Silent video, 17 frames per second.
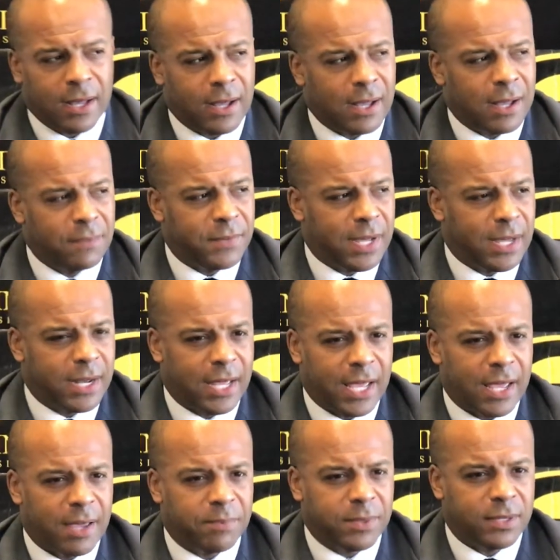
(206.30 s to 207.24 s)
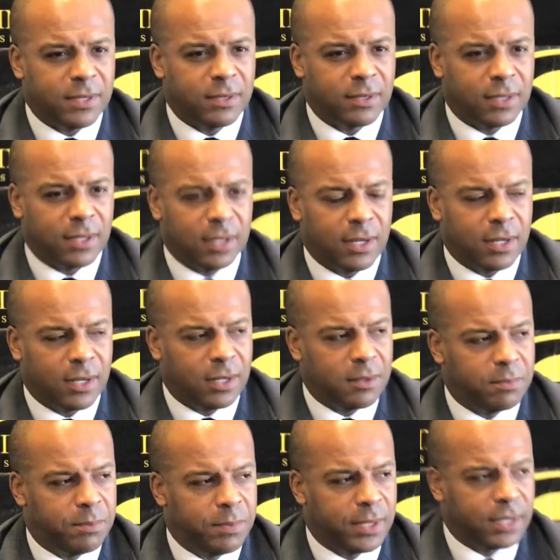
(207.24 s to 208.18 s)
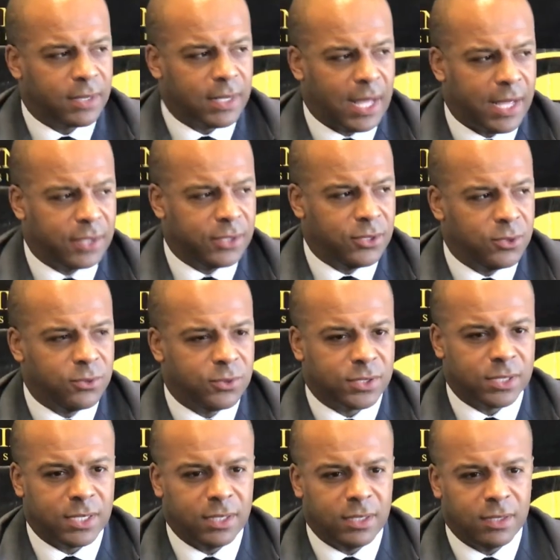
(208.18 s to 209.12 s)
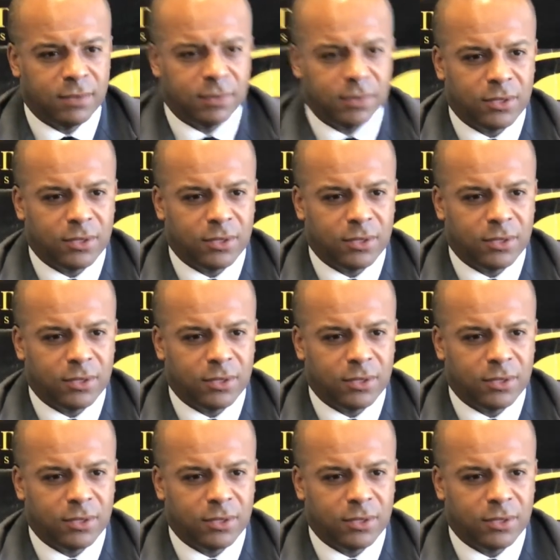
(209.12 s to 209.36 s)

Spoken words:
I'm not happy, but I do see,